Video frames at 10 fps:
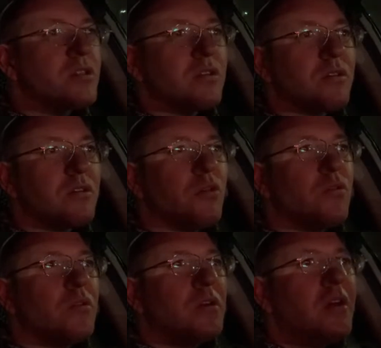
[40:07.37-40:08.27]
to,
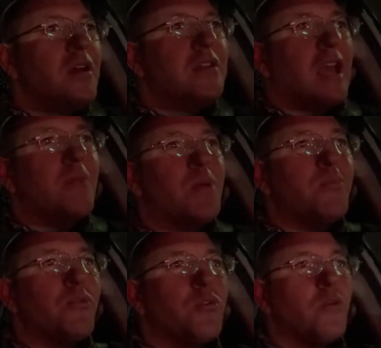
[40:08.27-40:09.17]
take
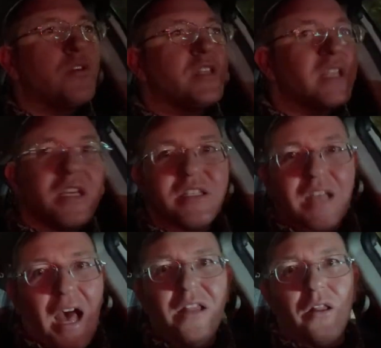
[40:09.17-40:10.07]
people who are seeking
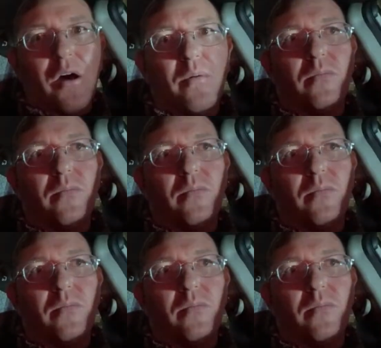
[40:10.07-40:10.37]
asylum